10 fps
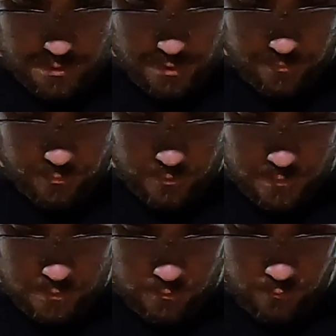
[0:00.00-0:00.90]
I'm
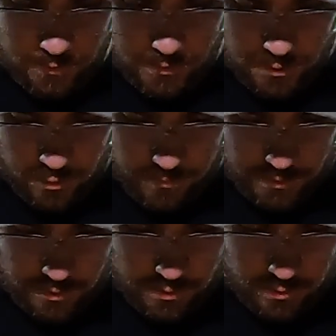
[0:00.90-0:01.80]
really hoping...
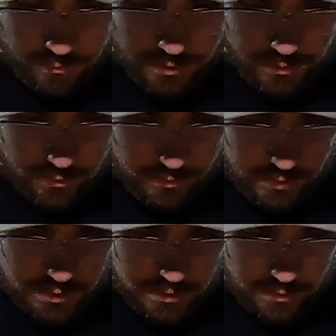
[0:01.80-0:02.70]
Oh,
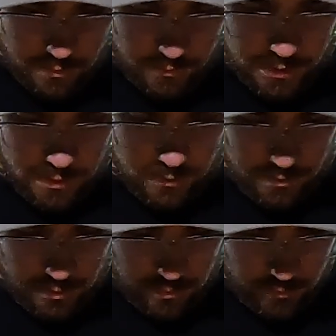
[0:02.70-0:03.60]
okay.
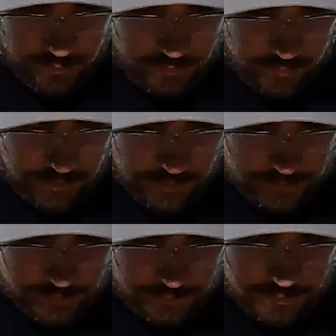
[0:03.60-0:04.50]
We'll do
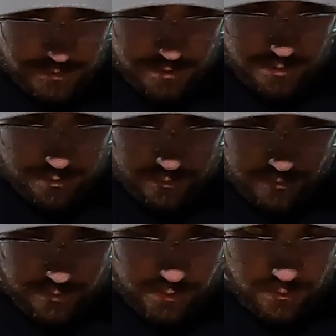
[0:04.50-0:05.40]
this.
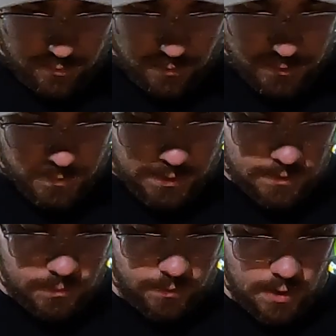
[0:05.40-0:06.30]
I knew those
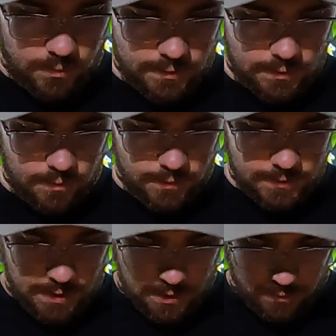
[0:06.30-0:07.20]
minions were coming, so there's
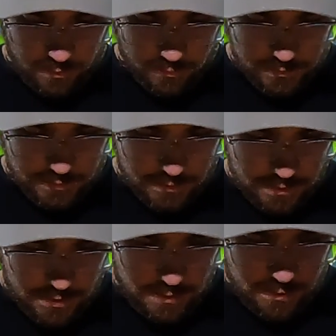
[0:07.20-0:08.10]
the arrows.
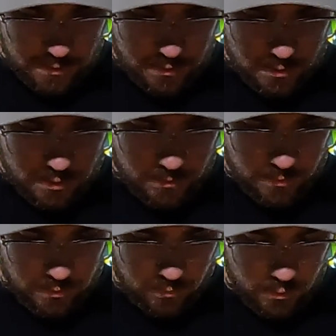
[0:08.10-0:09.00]

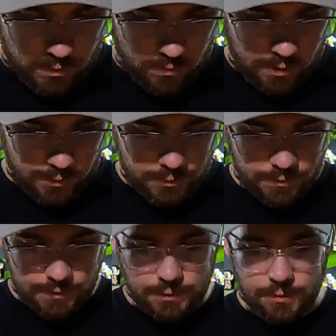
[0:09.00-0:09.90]
We'll go
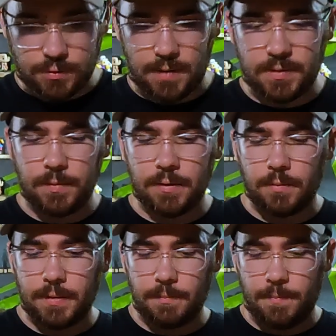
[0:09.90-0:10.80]
archers. I should have dropped them a
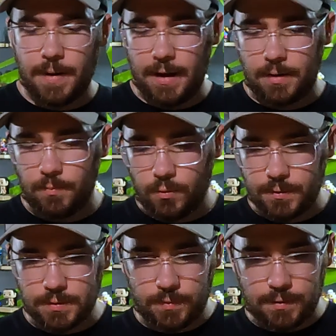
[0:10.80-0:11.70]
little bit back more
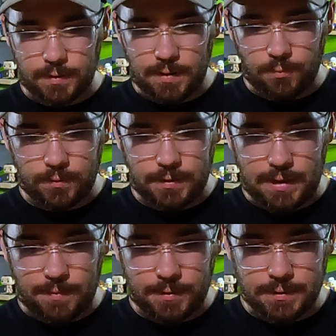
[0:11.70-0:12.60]
so we could get more
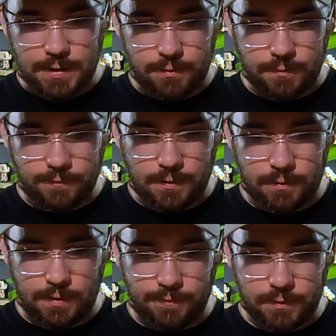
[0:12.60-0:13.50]
damage out of
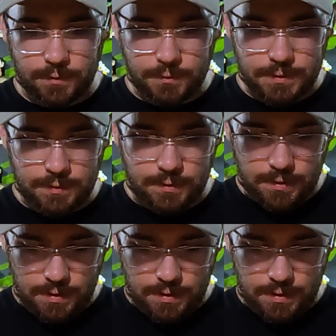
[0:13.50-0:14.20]
their evolution.